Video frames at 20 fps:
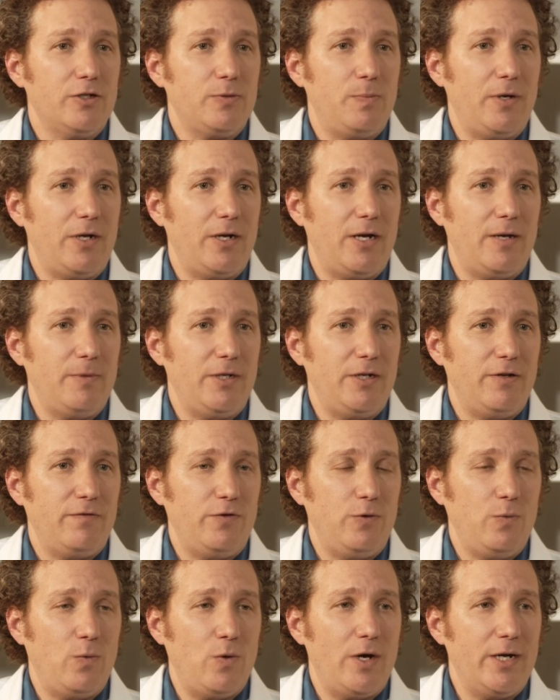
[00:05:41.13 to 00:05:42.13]
But I mean, if
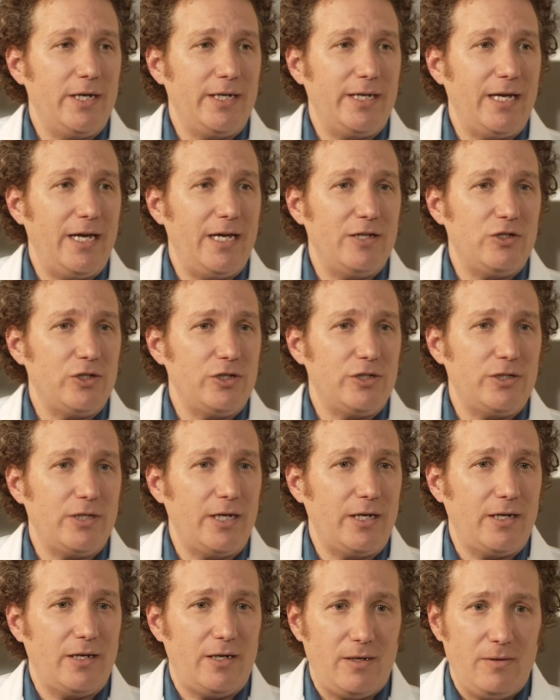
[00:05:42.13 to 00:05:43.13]
you want to get just
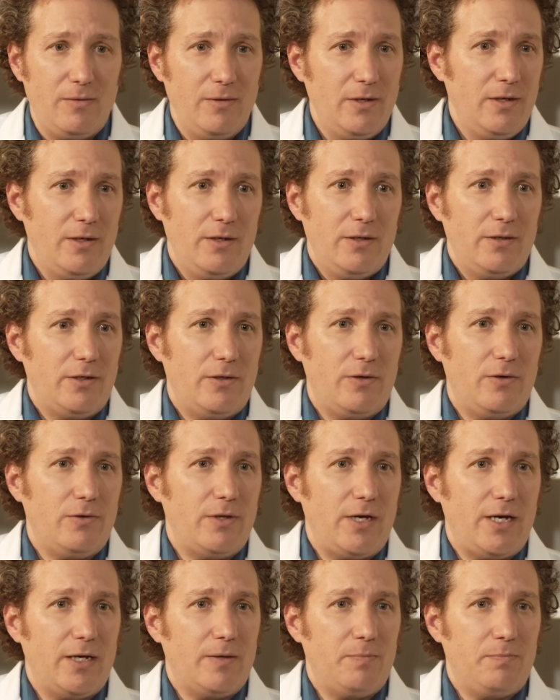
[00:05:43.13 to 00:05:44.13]
like
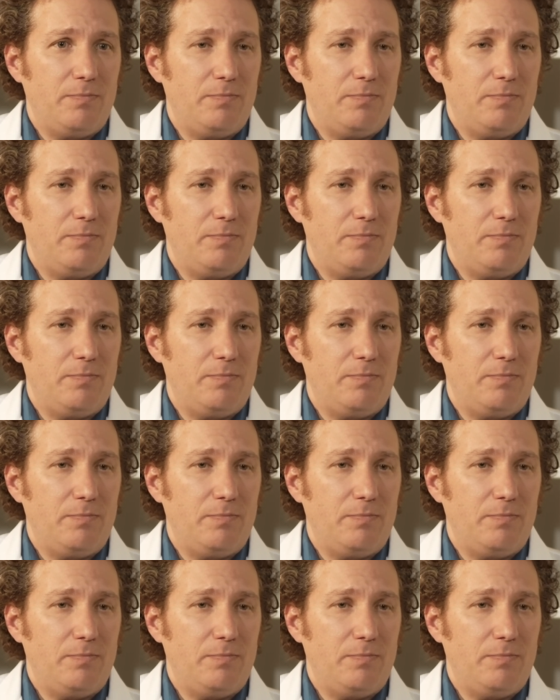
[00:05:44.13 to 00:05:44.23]
like